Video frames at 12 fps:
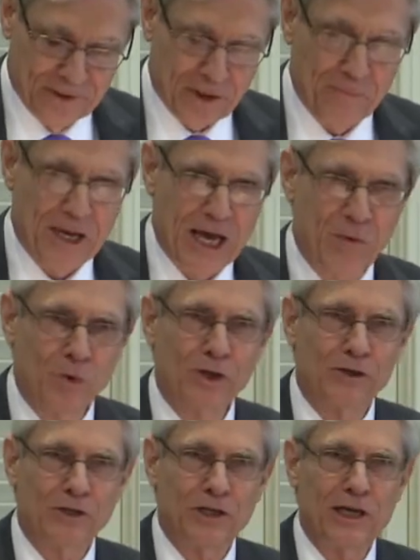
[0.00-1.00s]
Someday
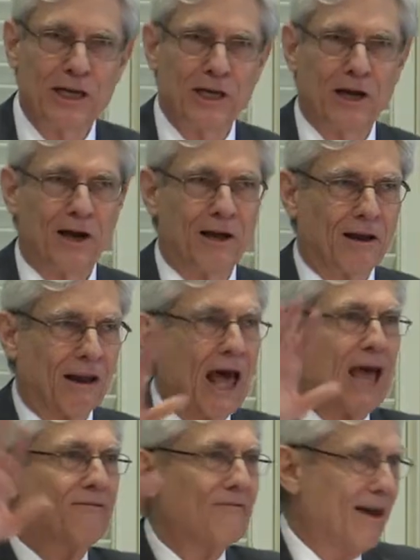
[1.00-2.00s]
we'll see
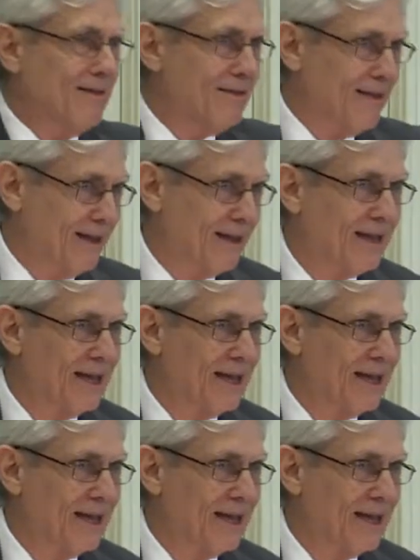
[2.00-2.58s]
life, I think,